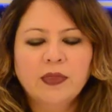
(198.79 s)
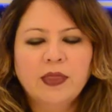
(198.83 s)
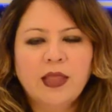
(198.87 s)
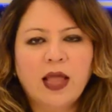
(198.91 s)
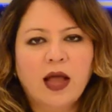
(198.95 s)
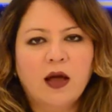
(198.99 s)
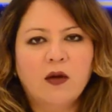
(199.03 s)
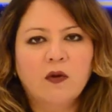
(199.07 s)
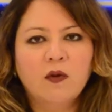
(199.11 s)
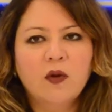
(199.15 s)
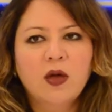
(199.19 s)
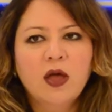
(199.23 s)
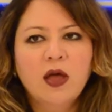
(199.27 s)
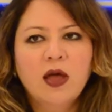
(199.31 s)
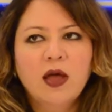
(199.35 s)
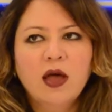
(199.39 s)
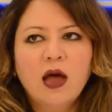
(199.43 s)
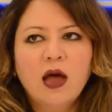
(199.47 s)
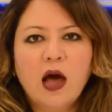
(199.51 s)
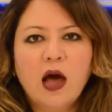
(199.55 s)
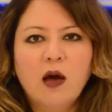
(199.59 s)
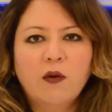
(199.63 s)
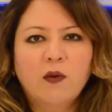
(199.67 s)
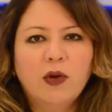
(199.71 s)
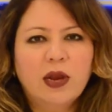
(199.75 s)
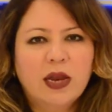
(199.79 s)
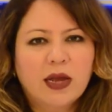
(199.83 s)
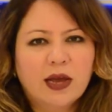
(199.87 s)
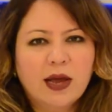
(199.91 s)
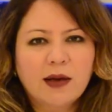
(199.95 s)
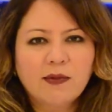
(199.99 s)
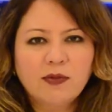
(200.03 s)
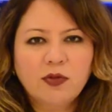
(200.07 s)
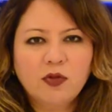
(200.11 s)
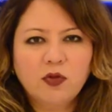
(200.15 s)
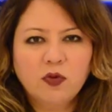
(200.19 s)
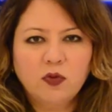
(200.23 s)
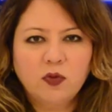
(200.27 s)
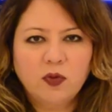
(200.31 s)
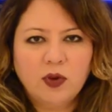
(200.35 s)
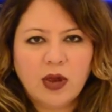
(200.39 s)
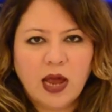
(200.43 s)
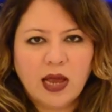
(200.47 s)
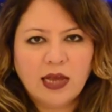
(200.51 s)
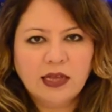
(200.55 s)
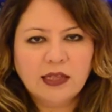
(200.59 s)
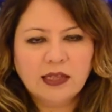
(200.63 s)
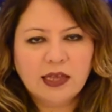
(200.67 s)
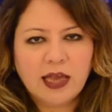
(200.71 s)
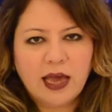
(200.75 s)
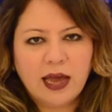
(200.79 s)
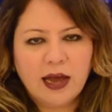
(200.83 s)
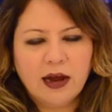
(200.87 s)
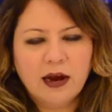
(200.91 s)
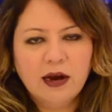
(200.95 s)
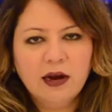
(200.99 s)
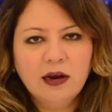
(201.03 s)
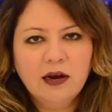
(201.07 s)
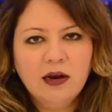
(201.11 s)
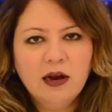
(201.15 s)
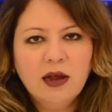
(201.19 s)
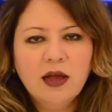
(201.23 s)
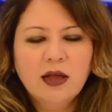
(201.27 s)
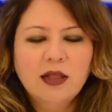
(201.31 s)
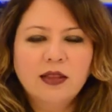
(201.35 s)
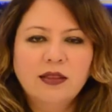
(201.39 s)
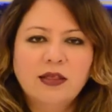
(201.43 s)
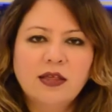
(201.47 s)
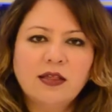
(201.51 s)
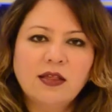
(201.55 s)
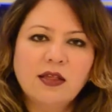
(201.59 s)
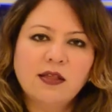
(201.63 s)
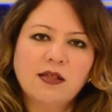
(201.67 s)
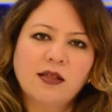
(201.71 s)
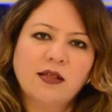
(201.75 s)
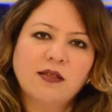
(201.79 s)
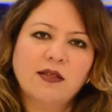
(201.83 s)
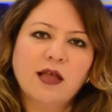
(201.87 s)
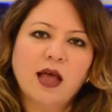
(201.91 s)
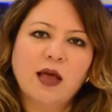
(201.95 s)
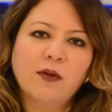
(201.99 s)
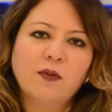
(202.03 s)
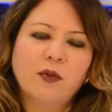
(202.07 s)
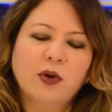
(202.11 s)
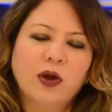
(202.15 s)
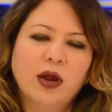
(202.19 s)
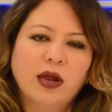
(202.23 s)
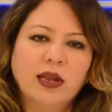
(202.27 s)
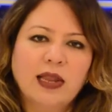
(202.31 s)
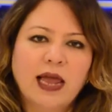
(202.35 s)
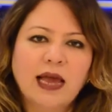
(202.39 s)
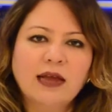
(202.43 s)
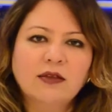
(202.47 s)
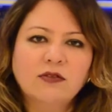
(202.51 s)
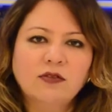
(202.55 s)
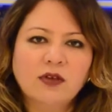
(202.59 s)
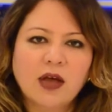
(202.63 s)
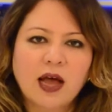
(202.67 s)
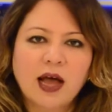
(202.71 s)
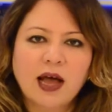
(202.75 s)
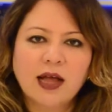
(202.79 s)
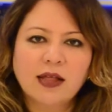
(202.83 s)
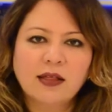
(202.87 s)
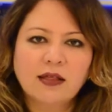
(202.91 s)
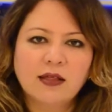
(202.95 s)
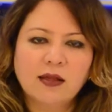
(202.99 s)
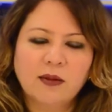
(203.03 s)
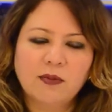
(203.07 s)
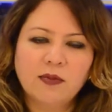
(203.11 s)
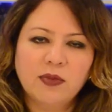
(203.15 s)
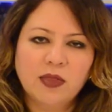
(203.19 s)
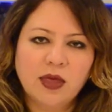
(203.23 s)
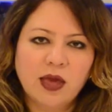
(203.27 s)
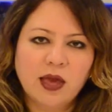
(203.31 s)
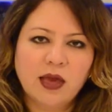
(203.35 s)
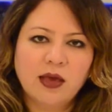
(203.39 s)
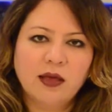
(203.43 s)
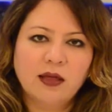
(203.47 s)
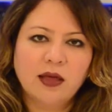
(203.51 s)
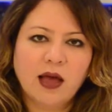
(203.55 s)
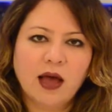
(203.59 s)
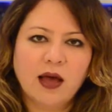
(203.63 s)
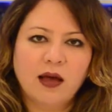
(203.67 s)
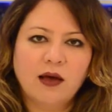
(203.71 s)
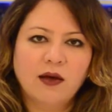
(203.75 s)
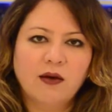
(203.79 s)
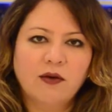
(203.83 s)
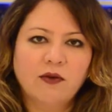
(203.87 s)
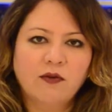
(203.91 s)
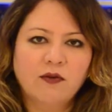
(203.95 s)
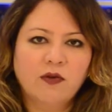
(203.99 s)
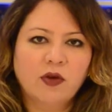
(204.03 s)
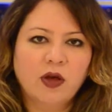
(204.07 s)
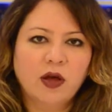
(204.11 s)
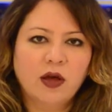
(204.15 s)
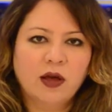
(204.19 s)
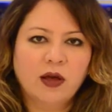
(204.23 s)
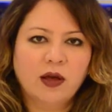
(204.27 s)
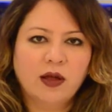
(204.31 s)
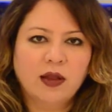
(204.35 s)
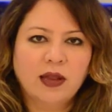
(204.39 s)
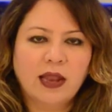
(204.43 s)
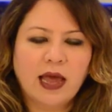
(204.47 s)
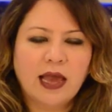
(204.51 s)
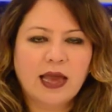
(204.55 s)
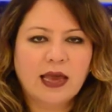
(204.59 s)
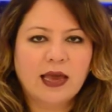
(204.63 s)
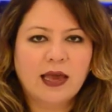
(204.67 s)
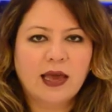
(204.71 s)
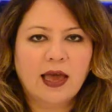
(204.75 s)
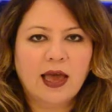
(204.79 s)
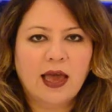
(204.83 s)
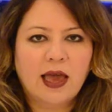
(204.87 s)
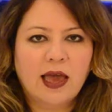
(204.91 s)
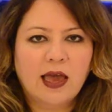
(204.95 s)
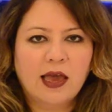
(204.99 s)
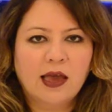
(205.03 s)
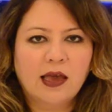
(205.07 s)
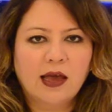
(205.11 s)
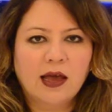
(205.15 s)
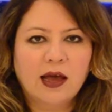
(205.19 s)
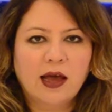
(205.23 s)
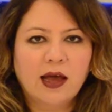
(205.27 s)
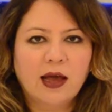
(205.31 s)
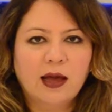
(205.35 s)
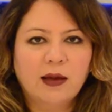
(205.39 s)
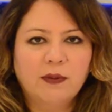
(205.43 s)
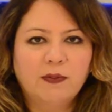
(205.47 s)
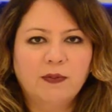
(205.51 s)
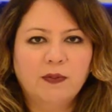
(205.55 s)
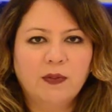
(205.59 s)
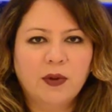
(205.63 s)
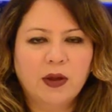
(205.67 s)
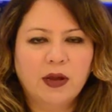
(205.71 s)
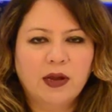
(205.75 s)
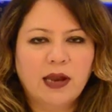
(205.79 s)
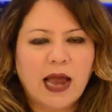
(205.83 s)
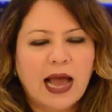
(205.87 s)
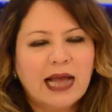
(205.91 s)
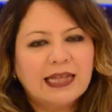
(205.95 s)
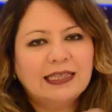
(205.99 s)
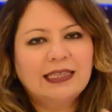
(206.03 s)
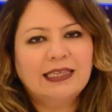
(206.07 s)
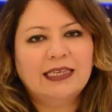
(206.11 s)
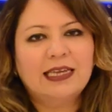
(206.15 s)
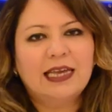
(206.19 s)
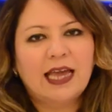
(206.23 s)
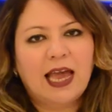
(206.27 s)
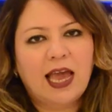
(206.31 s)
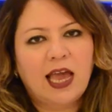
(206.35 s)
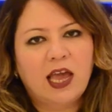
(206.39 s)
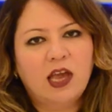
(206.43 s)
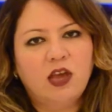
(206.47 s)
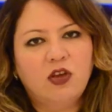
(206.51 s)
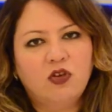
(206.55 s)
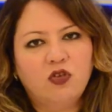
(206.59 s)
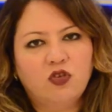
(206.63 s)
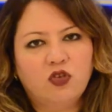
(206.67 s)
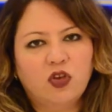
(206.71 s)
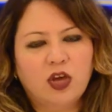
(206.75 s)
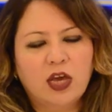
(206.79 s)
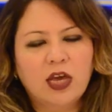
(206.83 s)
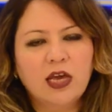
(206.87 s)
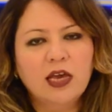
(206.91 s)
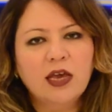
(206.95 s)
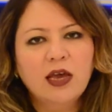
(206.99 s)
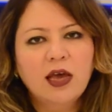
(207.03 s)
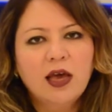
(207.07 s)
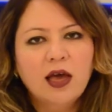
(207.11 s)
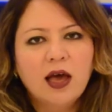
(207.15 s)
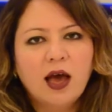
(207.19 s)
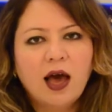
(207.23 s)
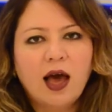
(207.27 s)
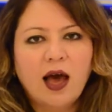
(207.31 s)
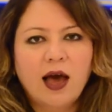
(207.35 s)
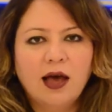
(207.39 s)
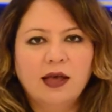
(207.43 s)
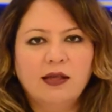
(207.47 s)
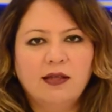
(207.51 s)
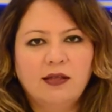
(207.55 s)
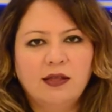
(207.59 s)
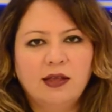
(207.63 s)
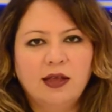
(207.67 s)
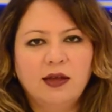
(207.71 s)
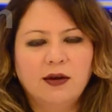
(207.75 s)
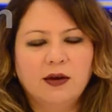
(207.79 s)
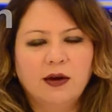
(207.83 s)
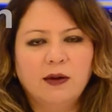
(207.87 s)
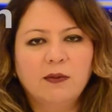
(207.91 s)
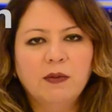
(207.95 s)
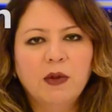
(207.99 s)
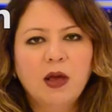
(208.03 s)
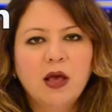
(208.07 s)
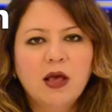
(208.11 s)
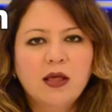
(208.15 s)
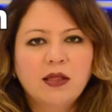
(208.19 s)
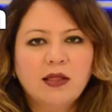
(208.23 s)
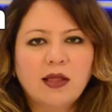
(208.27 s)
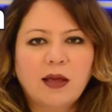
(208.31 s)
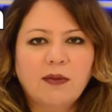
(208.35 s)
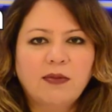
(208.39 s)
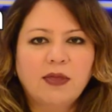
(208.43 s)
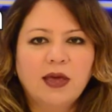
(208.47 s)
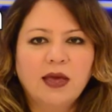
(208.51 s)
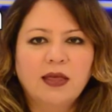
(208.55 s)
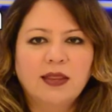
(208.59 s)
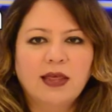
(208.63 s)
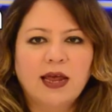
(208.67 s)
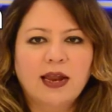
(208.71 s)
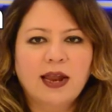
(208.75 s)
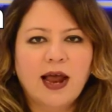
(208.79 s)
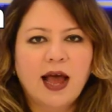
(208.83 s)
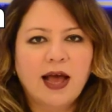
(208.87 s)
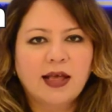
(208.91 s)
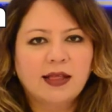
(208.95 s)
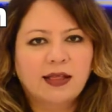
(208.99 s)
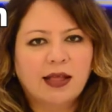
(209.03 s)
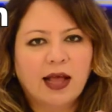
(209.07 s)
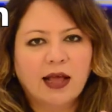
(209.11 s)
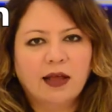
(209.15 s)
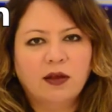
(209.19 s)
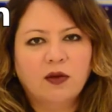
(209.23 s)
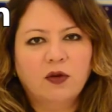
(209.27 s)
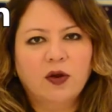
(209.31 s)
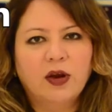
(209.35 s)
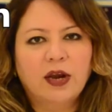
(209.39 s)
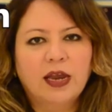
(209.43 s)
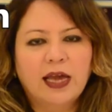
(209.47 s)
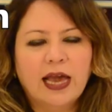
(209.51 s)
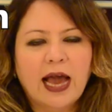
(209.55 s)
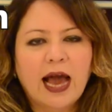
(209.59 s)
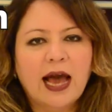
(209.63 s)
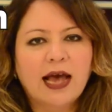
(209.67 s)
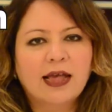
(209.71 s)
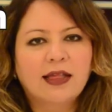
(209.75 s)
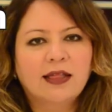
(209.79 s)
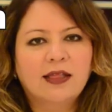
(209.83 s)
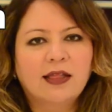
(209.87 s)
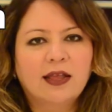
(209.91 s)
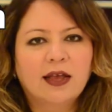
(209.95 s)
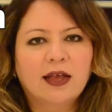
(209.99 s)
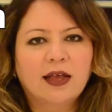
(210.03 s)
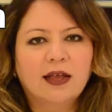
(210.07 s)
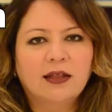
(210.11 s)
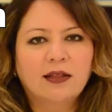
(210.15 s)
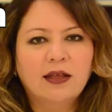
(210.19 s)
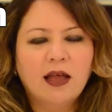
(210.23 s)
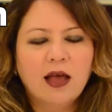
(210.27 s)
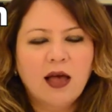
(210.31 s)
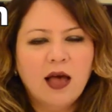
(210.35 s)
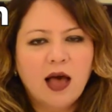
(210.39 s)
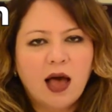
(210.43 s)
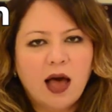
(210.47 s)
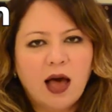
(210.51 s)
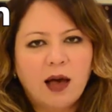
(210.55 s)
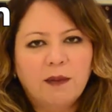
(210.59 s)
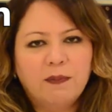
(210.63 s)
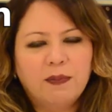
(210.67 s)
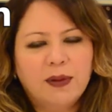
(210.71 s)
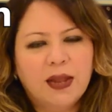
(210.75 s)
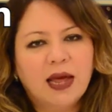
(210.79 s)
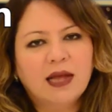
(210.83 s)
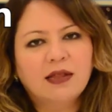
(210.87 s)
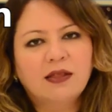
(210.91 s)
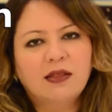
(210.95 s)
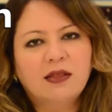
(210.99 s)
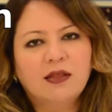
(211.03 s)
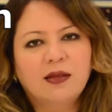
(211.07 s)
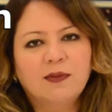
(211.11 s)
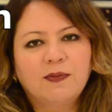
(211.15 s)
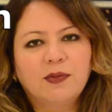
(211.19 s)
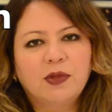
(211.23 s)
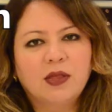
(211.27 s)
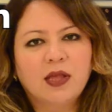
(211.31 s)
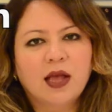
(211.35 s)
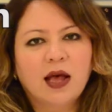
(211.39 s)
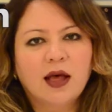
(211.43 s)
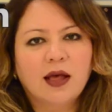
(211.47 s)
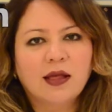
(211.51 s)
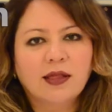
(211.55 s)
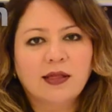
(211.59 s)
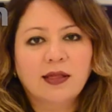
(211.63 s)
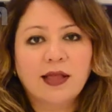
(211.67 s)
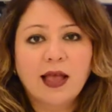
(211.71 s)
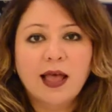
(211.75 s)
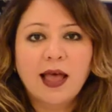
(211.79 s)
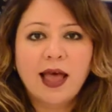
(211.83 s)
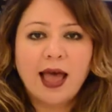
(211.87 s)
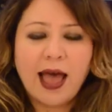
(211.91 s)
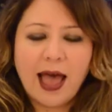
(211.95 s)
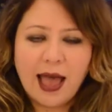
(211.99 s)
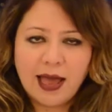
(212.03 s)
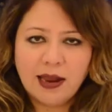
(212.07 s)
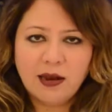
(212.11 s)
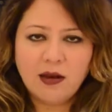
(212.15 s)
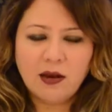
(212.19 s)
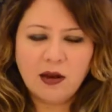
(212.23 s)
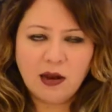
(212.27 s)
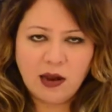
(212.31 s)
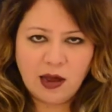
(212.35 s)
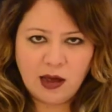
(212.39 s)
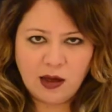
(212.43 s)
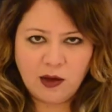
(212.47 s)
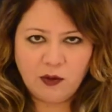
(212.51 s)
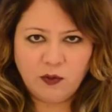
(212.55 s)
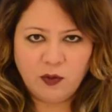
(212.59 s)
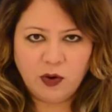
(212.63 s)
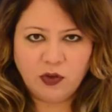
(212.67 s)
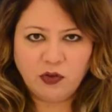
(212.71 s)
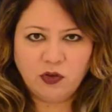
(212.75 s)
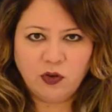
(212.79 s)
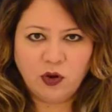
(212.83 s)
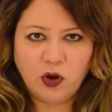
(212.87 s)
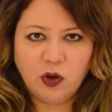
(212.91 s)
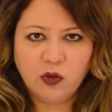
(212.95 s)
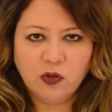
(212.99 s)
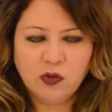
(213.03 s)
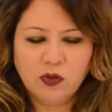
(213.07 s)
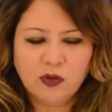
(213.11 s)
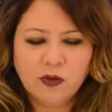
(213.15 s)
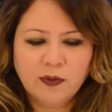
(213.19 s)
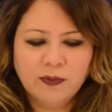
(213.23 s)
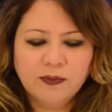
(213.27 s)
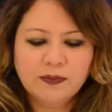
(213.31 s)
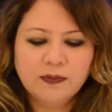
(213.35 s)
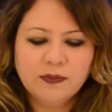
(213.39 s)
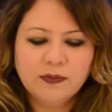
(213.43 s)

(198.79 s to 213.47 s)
Now, when it comes to night care, this is the time where I like to add something like an anti-aging serum. Something that has hyaluronic acid, plant stem cells, and retinols.